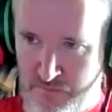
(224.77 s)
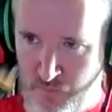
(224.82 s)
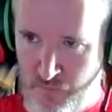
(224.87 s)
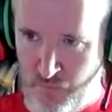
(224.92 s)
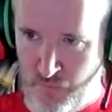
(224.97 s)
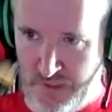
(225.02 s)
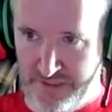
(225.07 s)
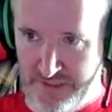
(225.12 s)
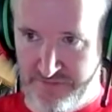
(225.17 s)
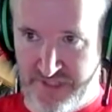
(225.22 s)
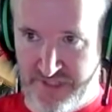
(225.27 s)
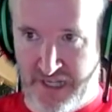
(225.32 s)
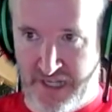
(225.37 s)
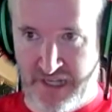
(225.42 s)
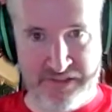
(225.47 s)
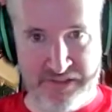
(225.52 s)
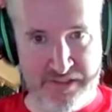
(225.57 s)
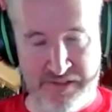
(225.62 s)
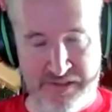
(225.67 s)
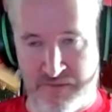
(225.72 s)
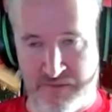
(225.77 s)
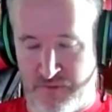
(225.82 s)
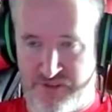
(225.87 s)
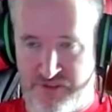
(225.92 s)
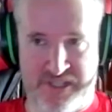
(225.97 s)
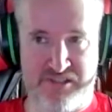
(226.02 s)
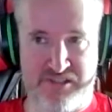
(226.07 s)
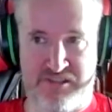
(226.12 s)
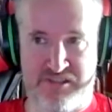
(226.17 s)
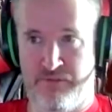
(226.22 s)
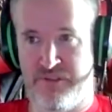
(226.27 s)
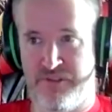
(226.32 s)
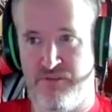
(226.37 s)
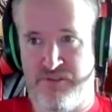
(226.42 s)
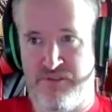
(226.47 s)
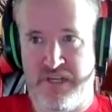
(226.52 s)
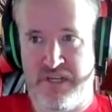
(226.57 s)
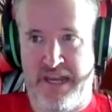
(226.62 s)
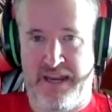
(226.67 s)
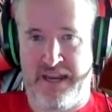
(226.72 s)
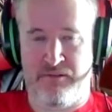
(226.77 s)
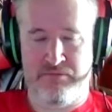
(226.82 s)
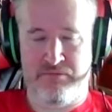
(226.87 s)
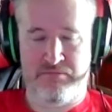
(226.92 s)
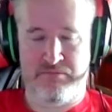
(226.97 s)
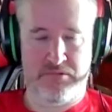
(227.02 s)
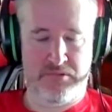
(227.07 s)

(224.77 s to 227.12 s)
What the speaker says: World of Darkness, which they're still using now,